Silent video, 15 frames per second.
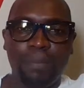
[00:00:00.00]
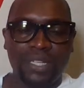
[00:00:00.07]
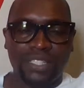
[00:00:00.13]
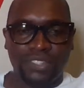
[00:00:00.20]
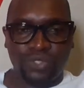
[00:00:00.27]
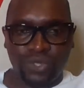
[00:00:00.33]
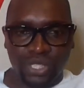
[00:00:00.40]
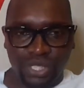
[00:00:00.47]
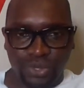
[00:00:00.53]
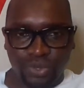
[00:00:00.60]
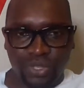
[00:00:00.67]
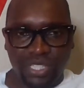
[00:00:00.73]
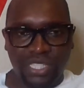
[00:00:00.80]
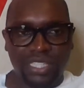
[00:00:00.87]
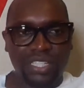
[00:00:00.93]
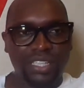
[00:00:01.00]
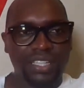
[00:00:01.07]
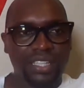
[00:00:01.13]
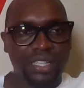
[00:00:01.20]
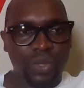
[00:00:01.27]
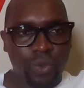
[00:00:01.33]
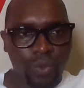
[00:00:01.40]
but
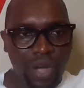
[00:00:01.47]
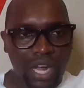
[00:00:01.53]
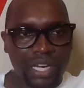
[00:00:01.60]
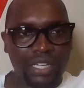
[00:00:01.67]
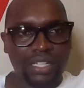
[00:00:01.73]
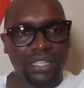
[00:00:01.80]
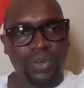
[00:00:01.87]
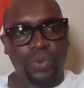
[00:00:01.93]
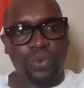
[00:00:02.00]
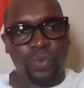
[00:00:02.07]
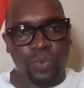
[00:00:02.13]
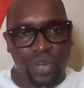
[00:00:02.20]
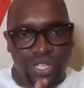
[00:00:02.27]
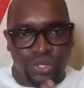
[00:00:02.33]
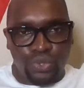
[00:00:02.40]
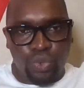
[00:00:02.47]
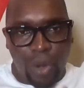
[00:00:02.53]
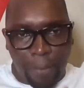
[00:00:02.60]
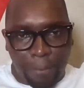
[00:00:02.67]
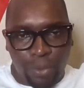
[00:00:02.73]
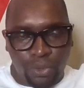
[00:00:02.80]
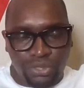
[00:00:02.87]
2020, the world went
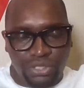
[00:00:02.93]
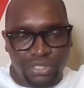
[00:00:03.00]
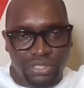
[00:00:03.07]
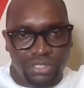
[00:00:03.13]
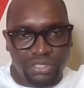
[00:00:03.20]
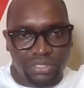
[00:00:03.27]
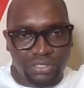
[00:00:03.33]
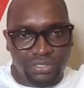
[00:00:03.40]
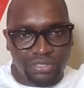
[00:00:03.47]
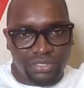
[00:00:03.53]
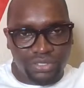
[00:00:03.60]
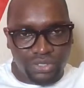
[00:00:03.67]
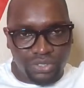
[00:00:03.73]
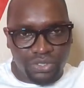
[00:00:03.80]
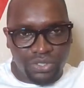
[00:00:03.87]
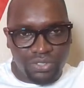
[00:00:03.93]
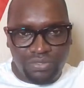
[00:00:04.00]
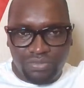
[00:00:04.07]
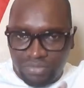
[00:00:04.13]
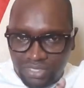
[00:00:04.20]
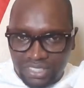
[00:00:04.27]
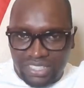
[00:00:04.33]
to a pause, you
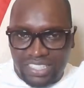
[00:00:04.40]
know,